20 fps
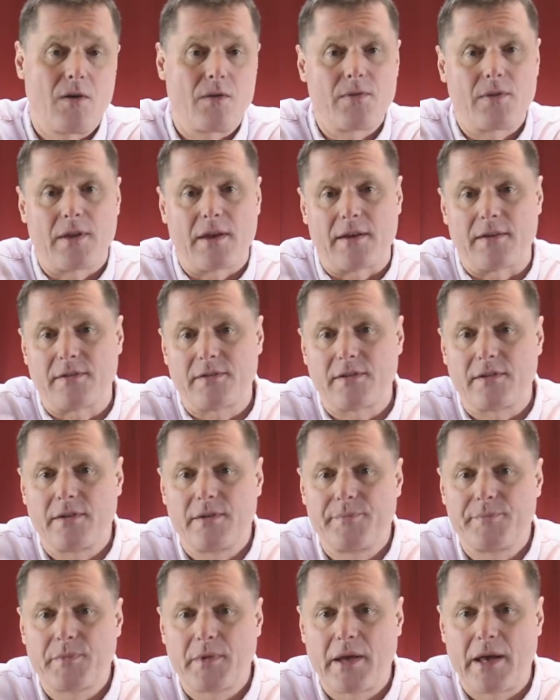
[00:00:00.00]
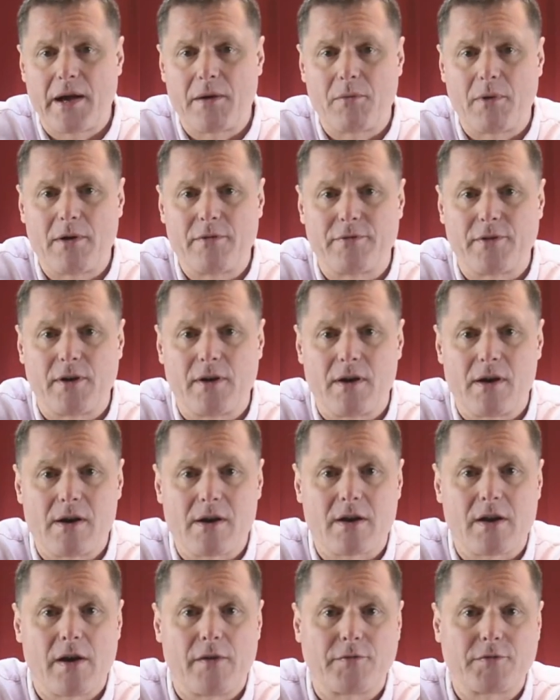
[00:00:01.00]
on this, however
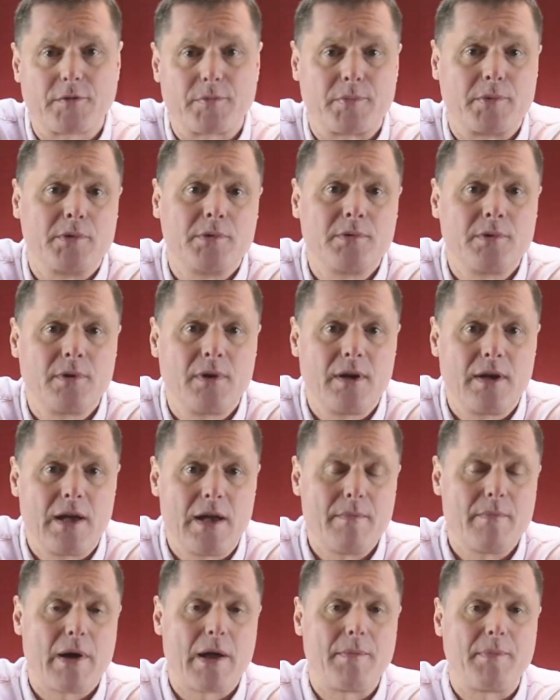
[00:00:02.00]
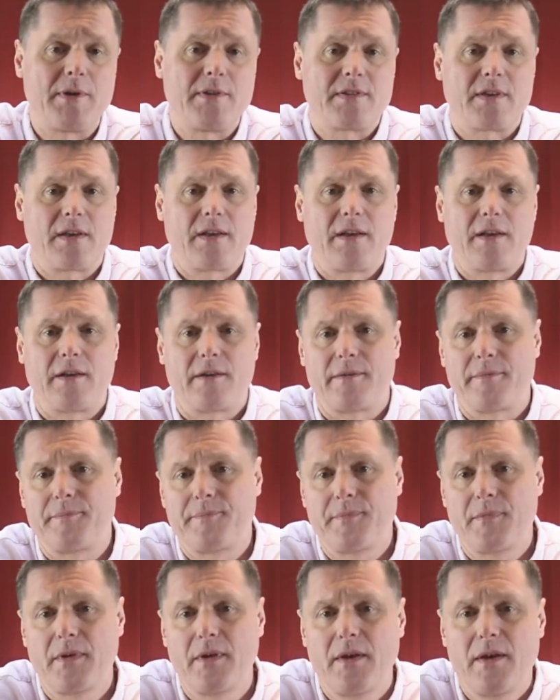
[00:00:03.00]
uncomfortable it may be to hear.
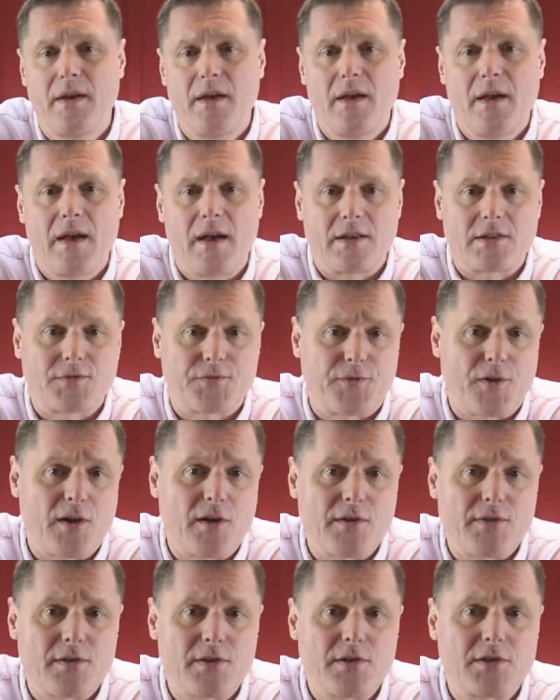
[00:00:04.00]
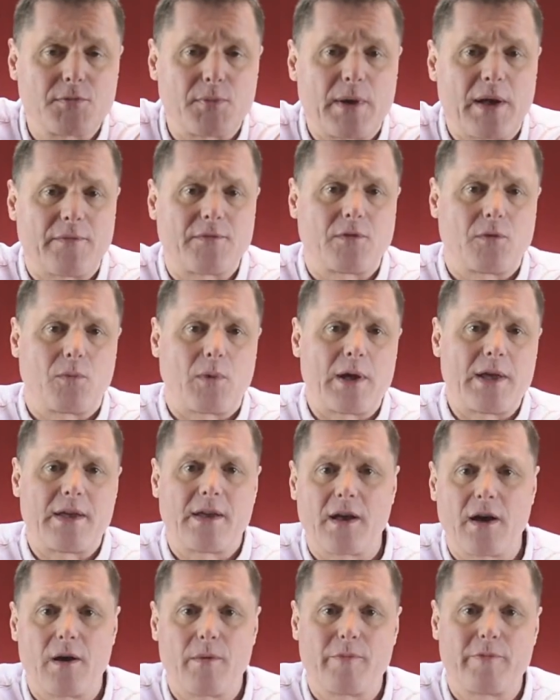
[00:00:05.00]
As fathers, we have to
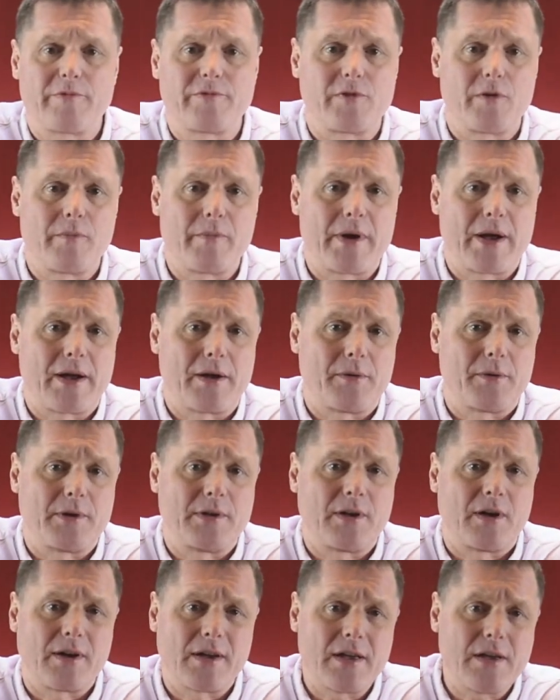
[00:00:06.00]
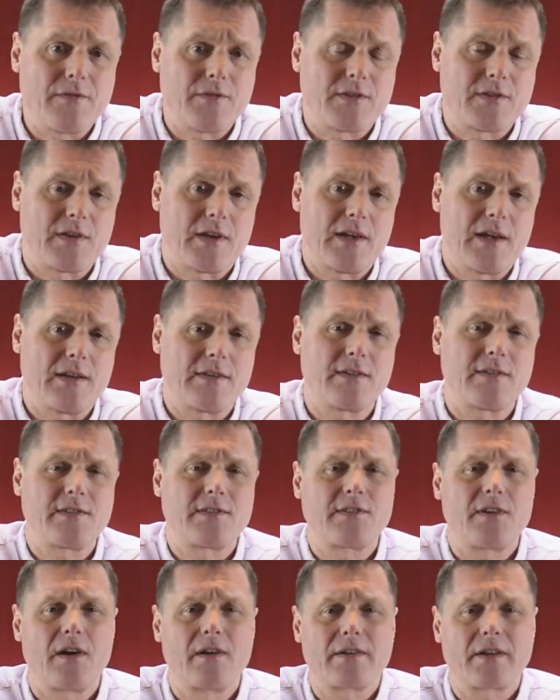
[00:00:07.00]
wake up from our naivety and to
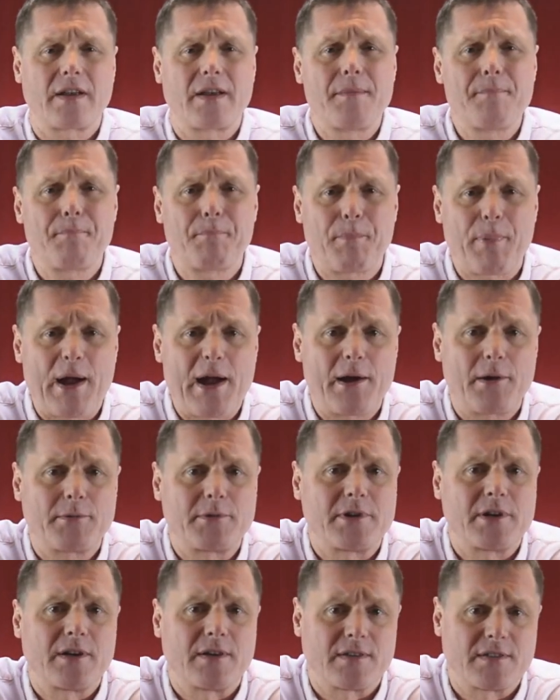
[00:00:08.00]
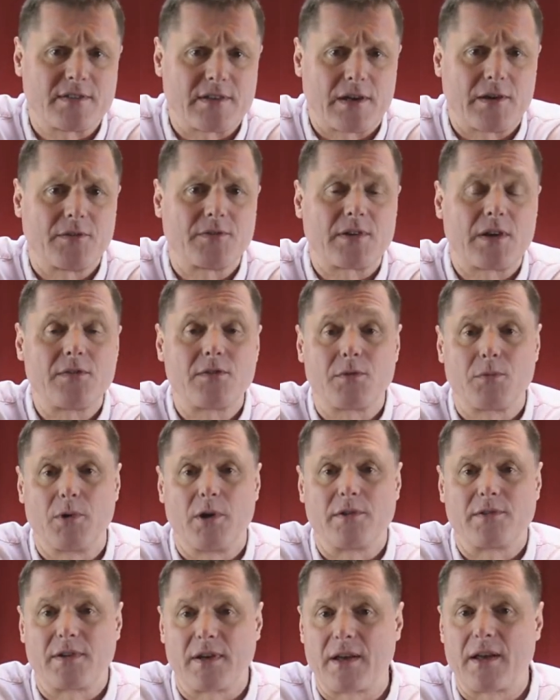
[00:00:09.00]
start empowering ourselves and to
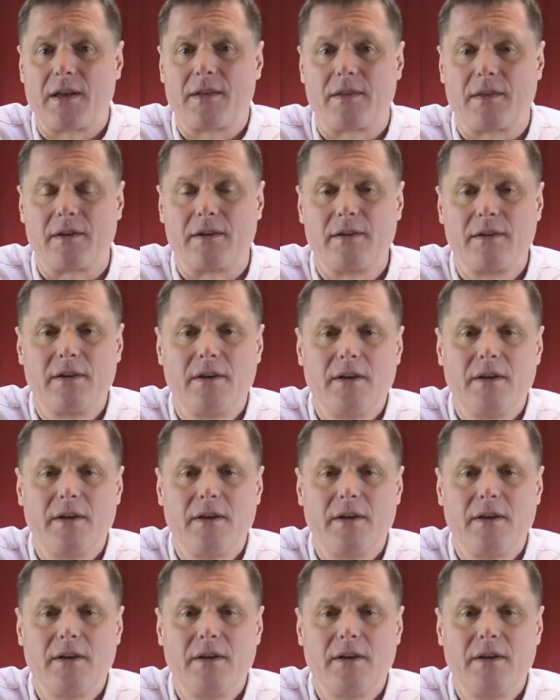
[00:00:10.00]
work together.